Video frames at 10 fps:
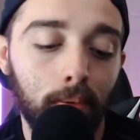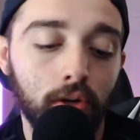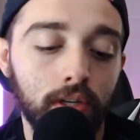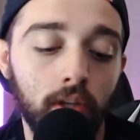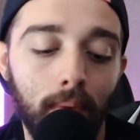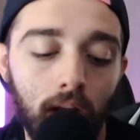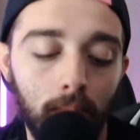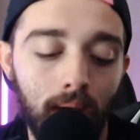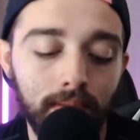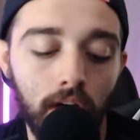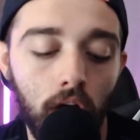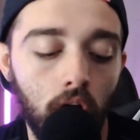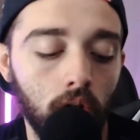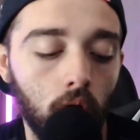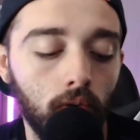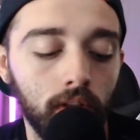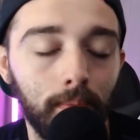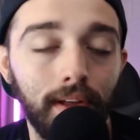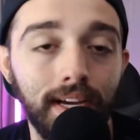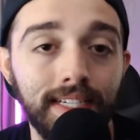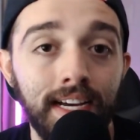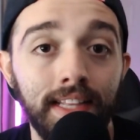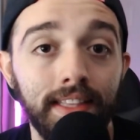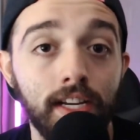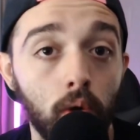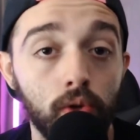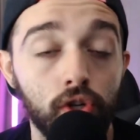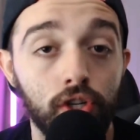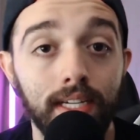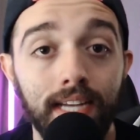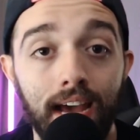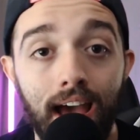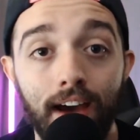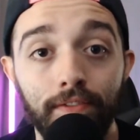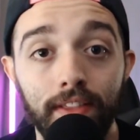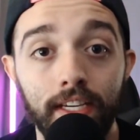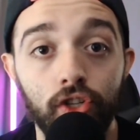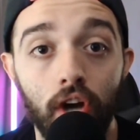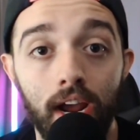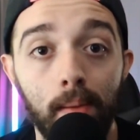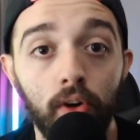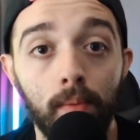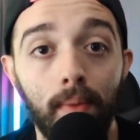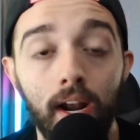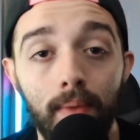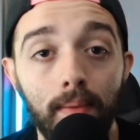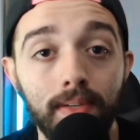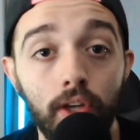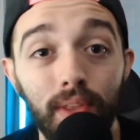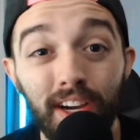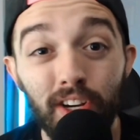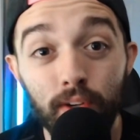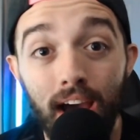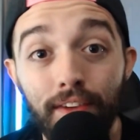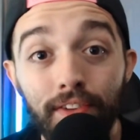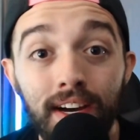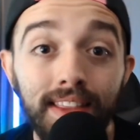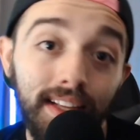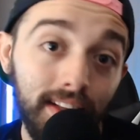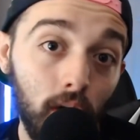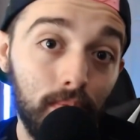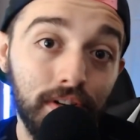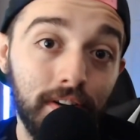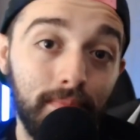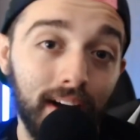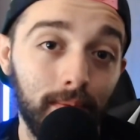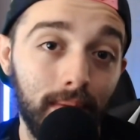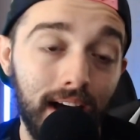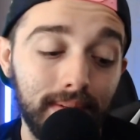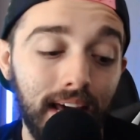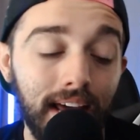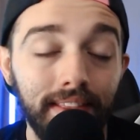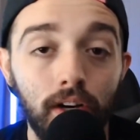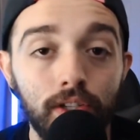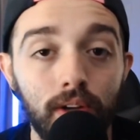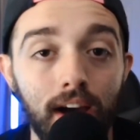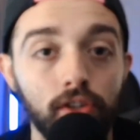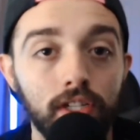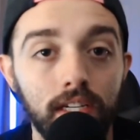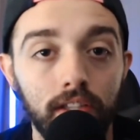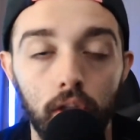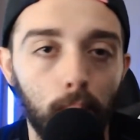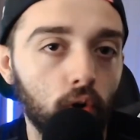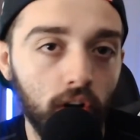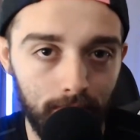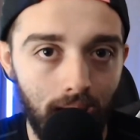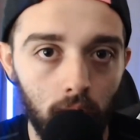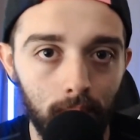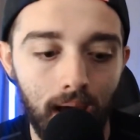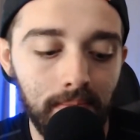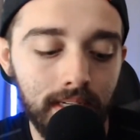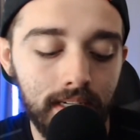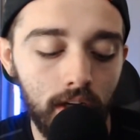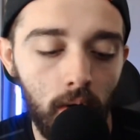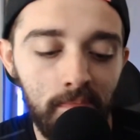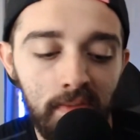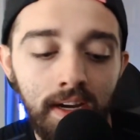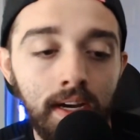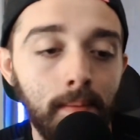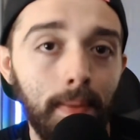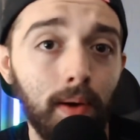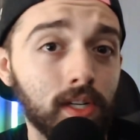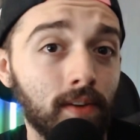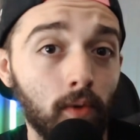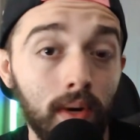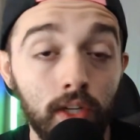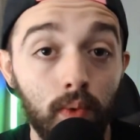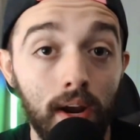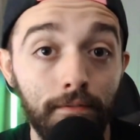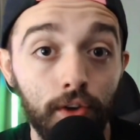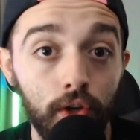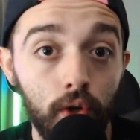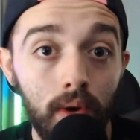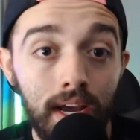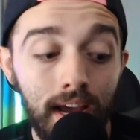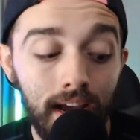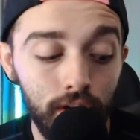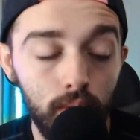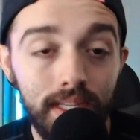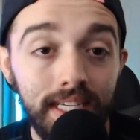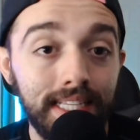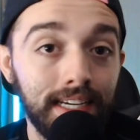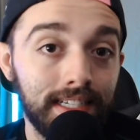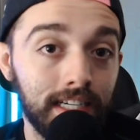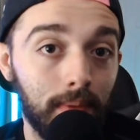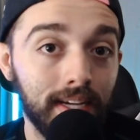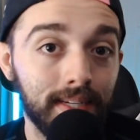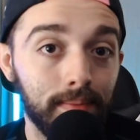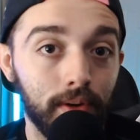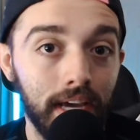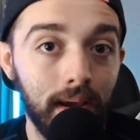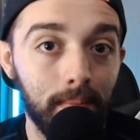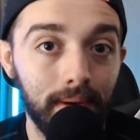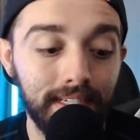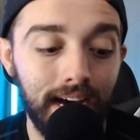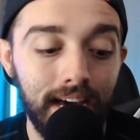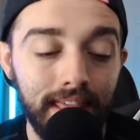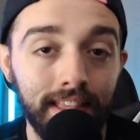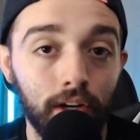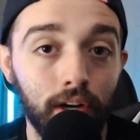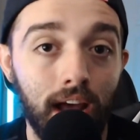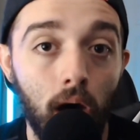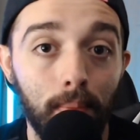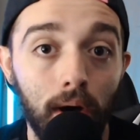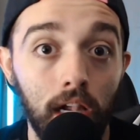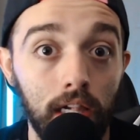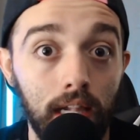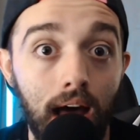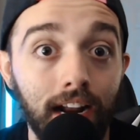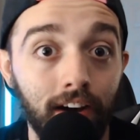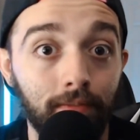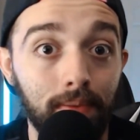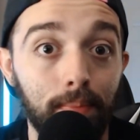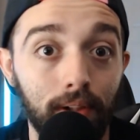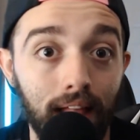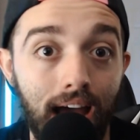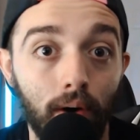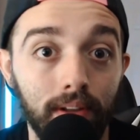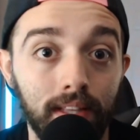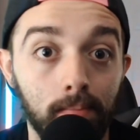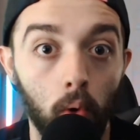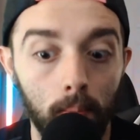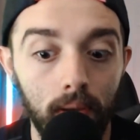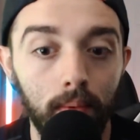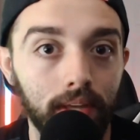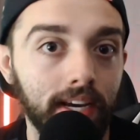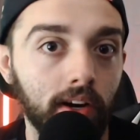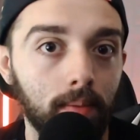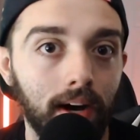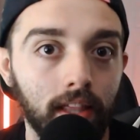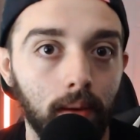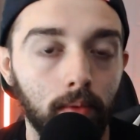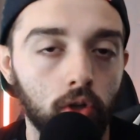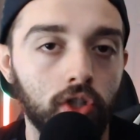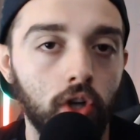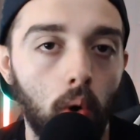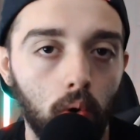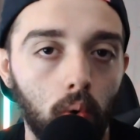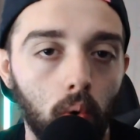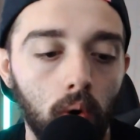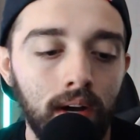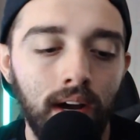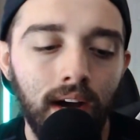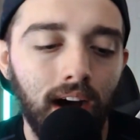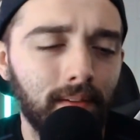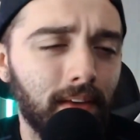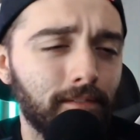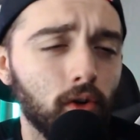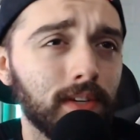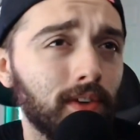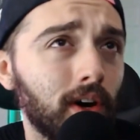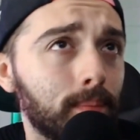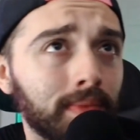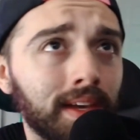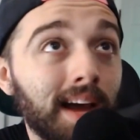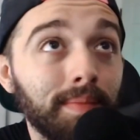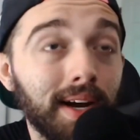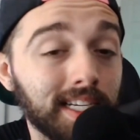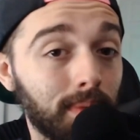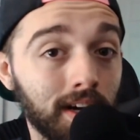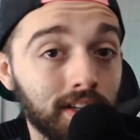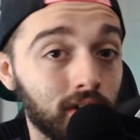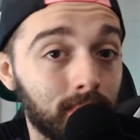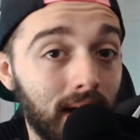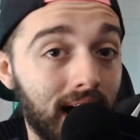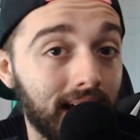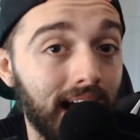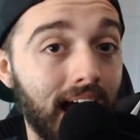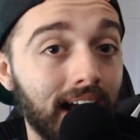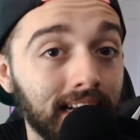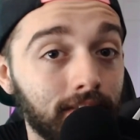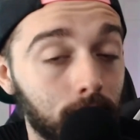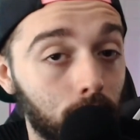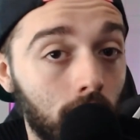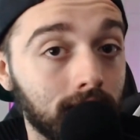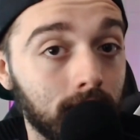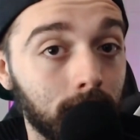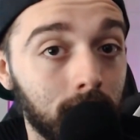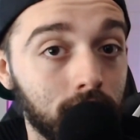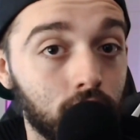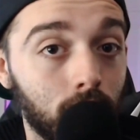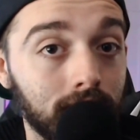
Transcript: you can purchase their battle maps all over the place. They don't just have the giant book of battle maps, though. They also have the little book of battle maps, and they also have just the book of battle maps. So pick whichever one is right for you and use these things to spice up your game, because I think they're going to help a lot of people out the more people that hear about them. They're so cool. And first of all, I am not sponsored by any of the products I'm going to be